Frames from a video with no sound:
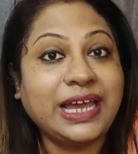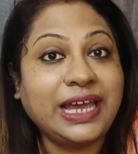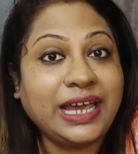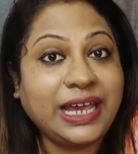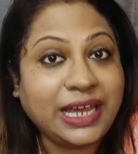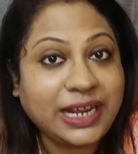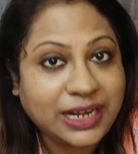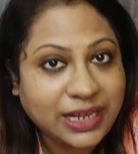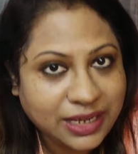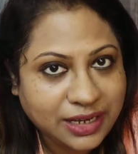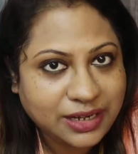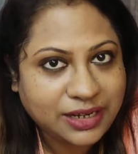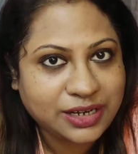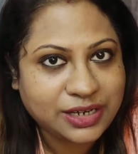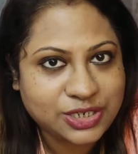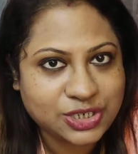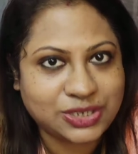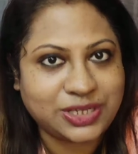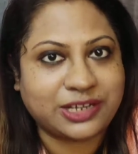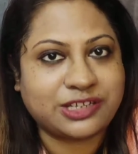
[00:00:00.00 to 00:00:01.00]
in
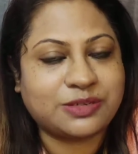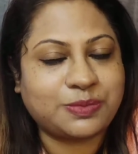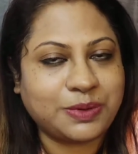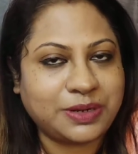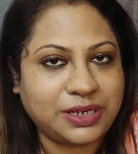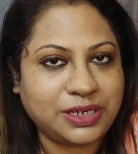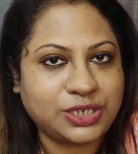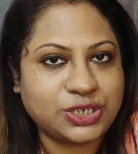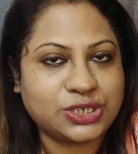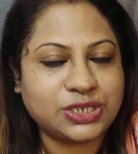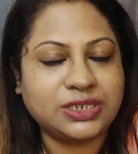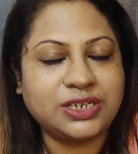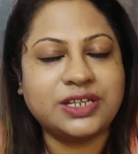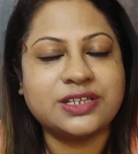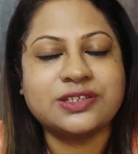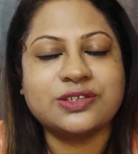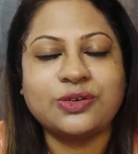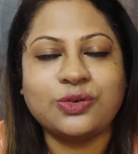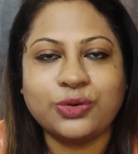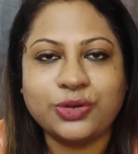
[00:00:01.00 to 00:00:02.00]
English, the explanation
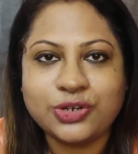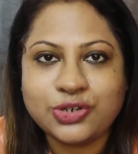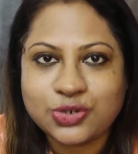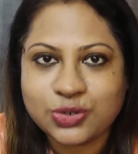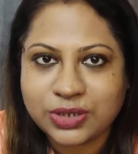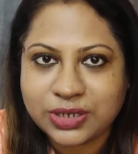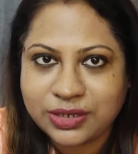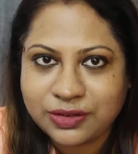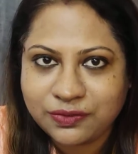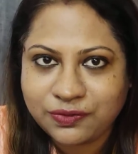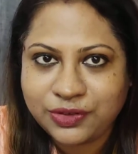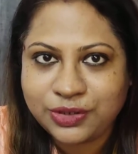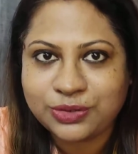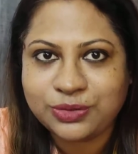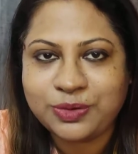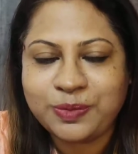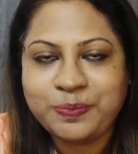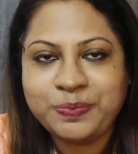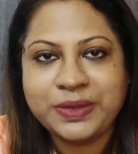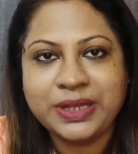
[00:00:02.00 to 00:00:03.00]
is going to give
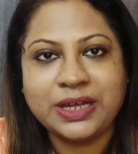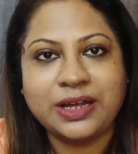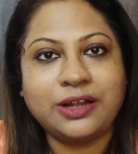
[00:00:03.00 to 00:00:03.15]
you